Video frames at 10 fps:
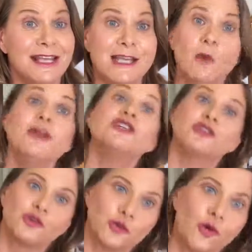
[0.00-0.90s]
So we
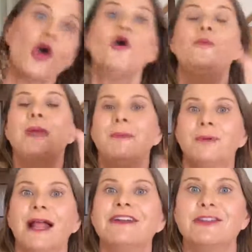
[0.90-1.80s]
just throw
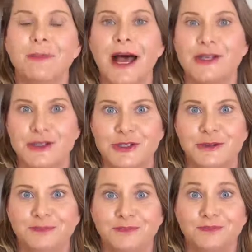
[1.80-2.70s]
people under the
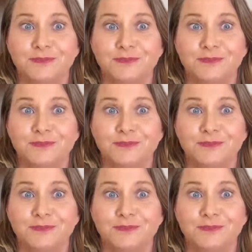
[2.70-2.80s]
bus,